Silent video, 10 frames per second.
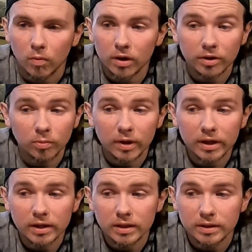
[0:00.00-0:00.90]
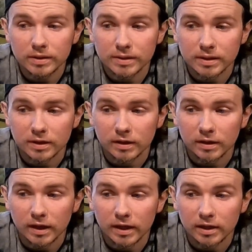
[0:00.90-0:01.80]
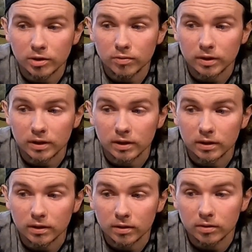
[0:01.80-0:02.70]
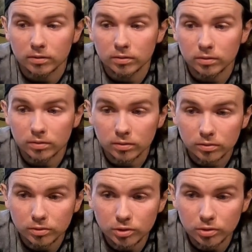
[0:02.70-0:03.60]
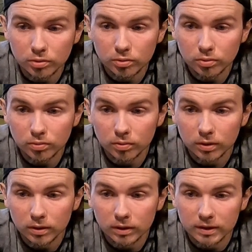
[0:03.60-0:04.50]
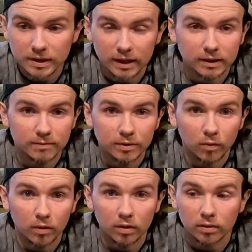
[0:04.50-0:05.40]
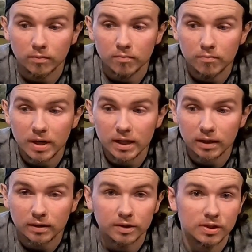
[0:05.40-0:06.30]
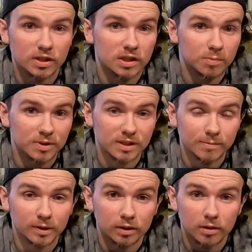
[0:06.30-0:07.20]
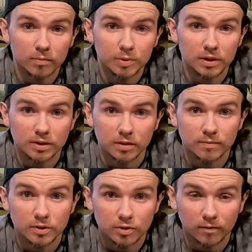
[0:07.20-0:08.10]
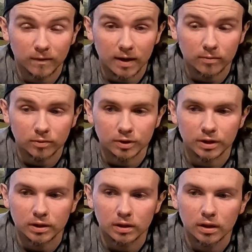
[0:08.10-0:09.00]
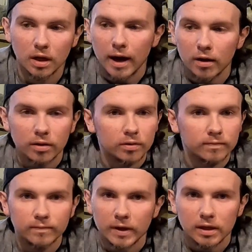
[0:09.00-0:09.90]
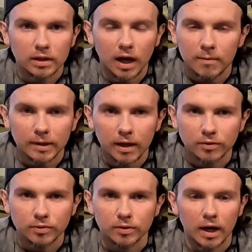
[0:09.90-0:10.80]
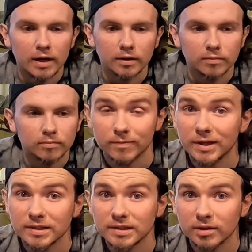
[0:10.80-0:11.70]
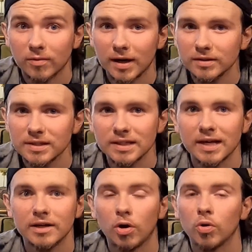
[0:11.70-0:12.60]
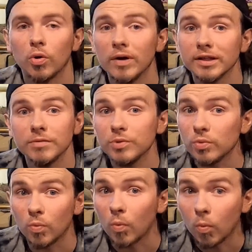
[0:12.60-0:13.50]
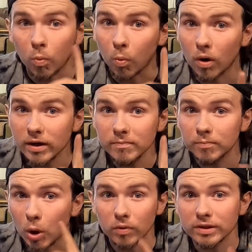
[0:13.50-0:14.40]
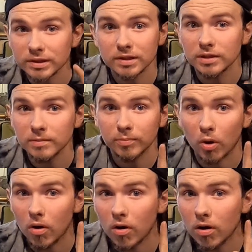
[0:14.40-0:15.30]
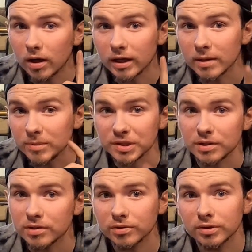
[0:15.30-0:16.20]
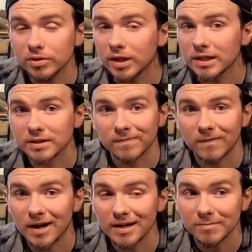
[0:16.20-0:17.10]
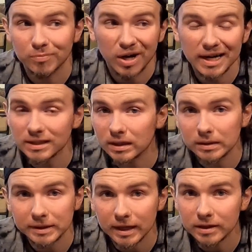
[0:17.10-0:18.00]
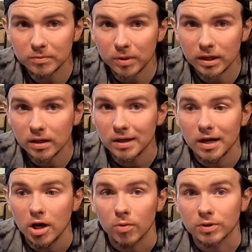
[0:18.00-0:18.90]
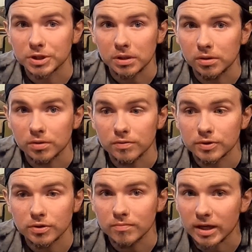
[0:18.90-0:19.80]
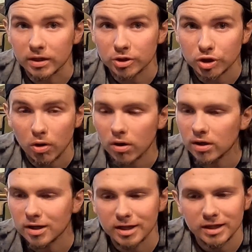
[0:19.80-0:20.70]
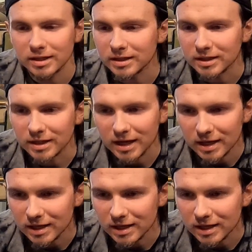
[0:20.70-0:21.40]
one of the ways that you can do this activity or make this specific piece of survival gear out of a common household item. If you guys stick around to the end, I'll go ahead and give you one bonus tip on a material you guys can find practically anywhere, which you can use to make char in